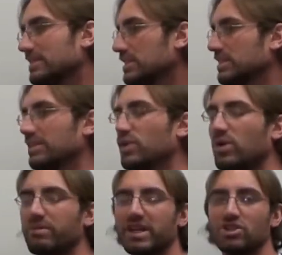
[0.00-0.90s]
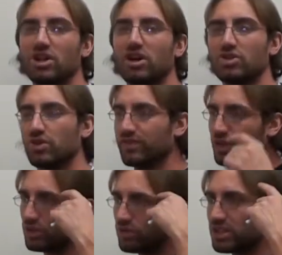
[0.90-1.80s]
if you want to make charts or if you
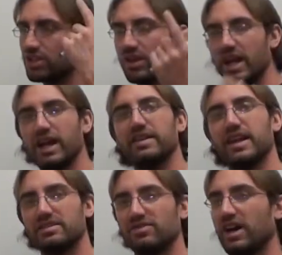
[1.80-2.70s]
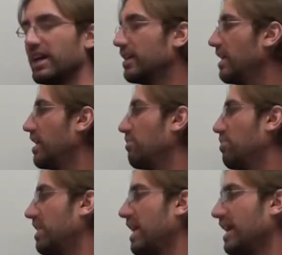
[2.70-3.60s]
can do this in your head, that's fine.
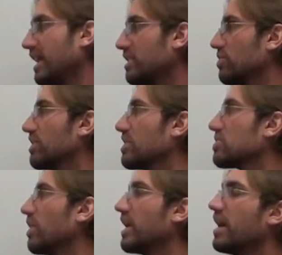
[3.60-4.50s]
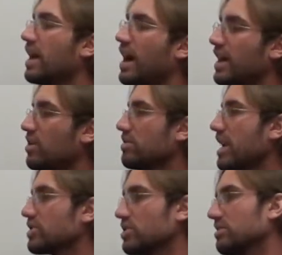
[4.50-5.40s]
But I like doing this way. I
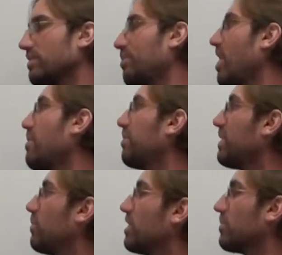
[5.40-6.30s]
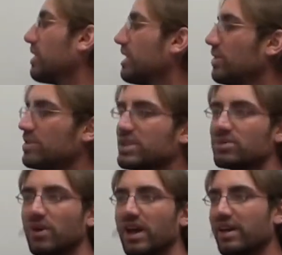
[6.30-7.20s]
probably wouldn't really use
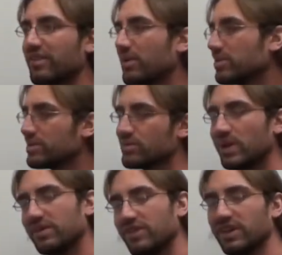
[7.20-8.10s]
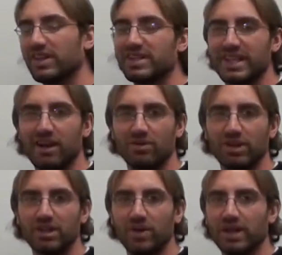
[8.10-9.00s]
this way if I was trying to figure this out
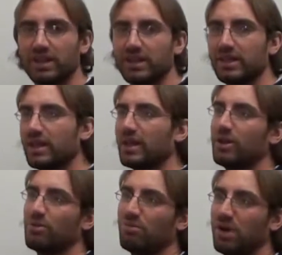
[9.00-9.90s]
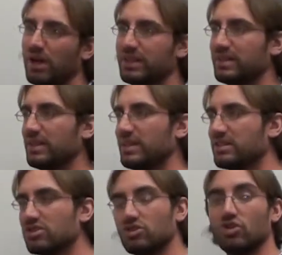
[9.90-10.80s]
really quickly. But
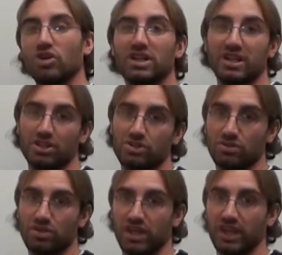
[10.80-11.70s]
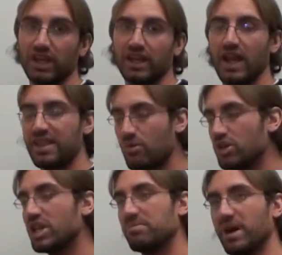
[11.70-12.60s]
this is good initial thinking. And then when
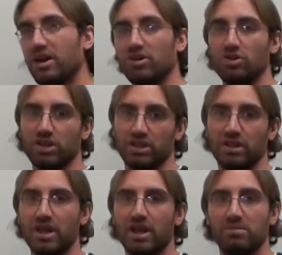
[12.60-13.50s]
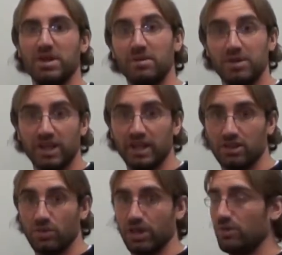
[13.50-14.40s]
you get better, you can manipulate it
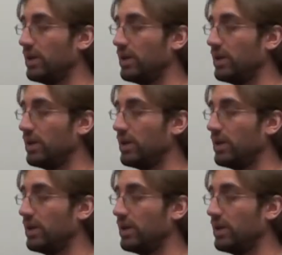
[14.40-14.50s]
the way you